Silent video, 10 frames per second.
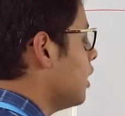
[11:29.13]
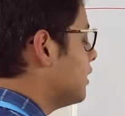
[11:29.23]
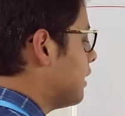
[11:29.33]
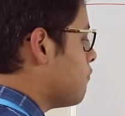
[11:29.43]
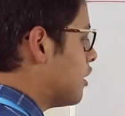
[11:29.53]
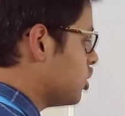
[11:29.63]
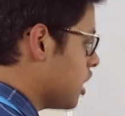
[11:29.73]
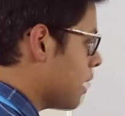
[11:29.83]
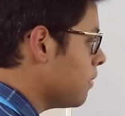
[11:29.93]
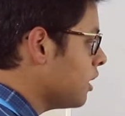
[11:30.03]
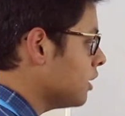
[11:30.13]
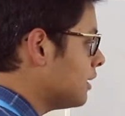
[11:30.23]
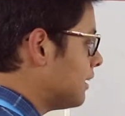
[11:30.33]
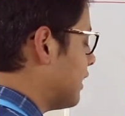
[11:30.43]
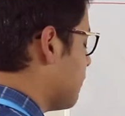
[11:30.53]
some
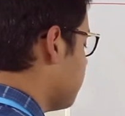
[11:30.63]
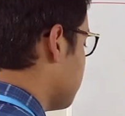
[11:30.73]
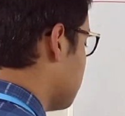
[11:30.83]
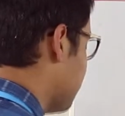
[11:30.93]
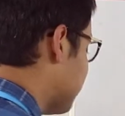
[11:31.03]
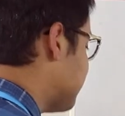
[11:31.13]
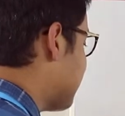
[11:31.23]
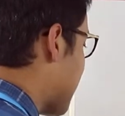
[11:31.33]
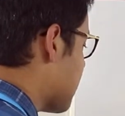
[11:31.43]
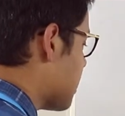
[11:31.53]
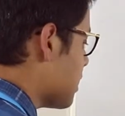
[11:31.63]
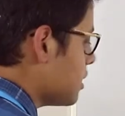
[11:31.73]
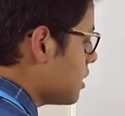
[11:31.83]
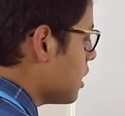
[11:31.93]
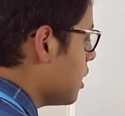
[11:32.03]
vegetables, some green
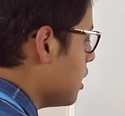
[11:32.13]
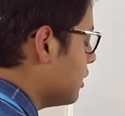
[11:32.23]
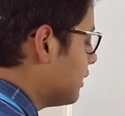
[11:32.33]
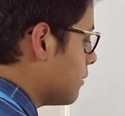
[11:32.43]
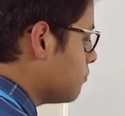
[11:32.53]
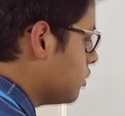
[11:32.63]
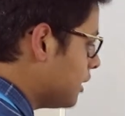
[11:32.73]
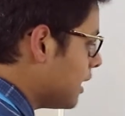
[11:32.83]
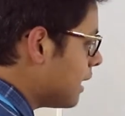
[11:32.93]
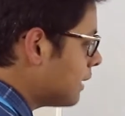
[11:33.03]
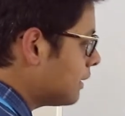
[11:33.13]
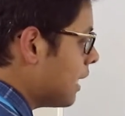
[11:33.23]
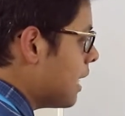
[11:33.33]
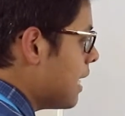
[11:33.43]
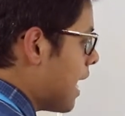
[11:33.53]
salad, some
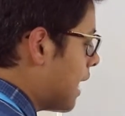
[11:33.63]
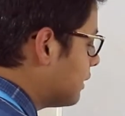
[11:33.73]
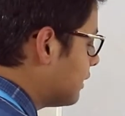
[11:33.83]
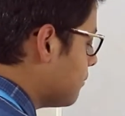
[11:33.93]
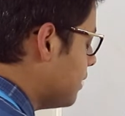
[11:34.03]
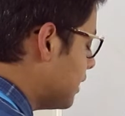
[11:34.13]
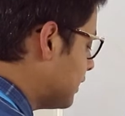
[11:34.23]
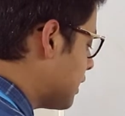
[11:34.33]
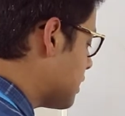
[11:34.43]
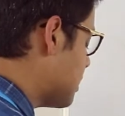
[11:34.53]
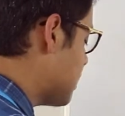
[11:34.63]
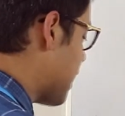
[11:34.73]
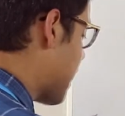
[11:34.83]
cheese, and some dessert